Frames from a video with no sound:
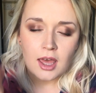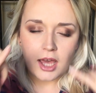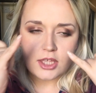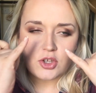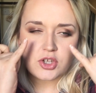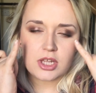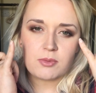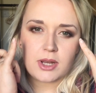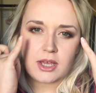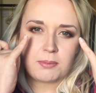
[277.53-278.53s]
I usually,
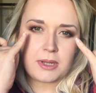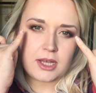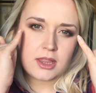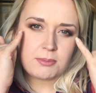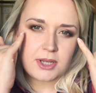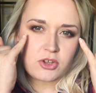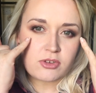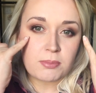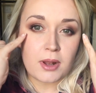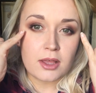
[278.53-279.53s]
when I apply them, I
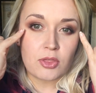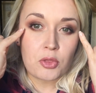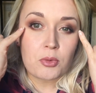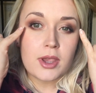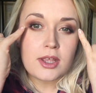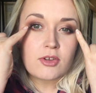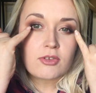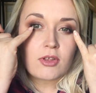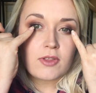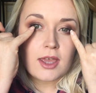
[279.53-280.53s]
just apply 3
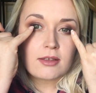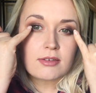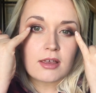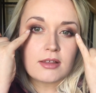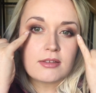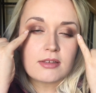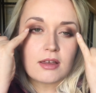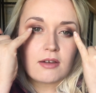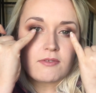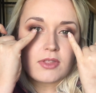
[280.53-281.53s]
just on the outsides
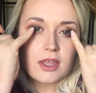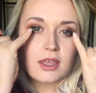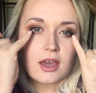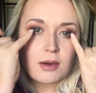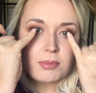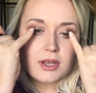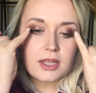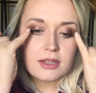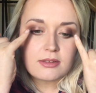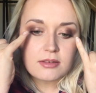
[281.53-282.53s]
of the upper
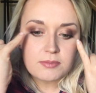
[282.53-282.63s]
lid.